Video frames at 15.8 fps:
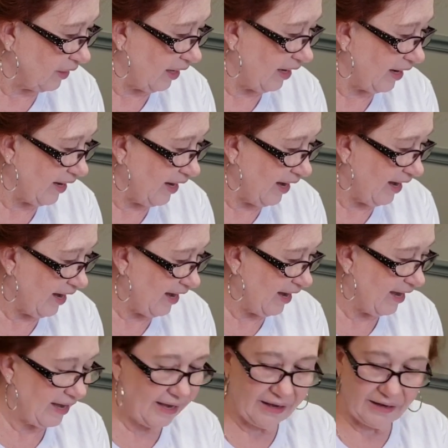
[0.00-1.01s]
I
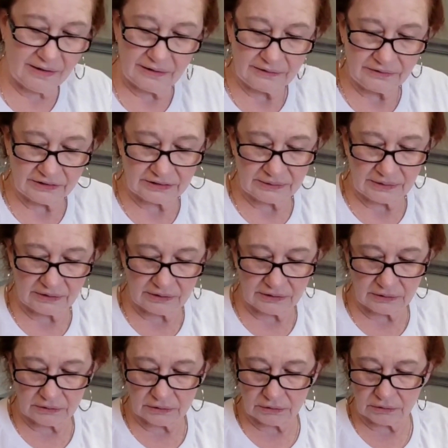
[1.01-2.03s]
have
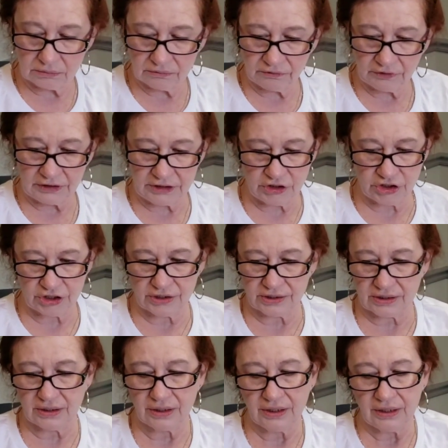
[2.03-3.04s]
some
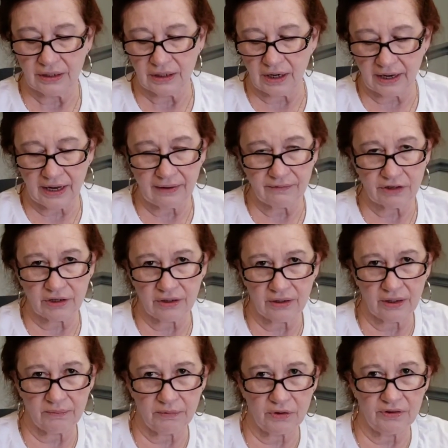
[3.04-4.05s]
finishes. Now, I have a
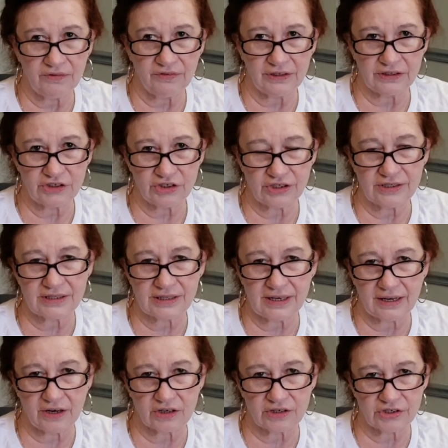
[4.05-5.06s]
couple of finishes
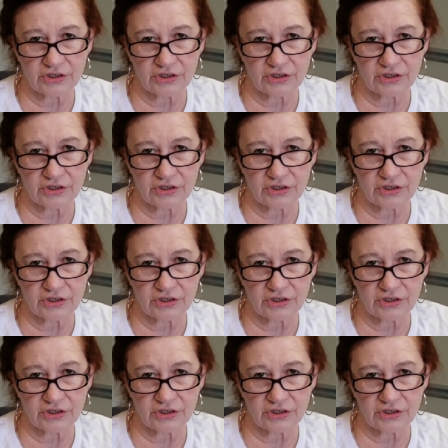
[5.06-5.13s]
that are